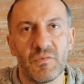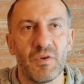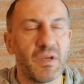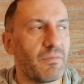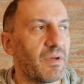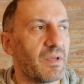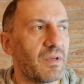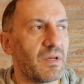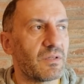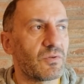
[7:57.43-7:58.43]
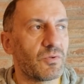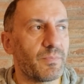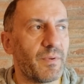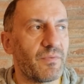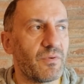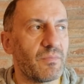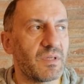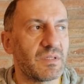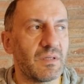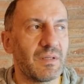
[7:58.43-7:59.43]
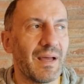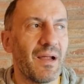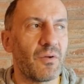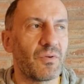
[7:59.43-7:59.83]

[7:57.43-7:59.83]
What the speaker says: very very nice, good performance. And I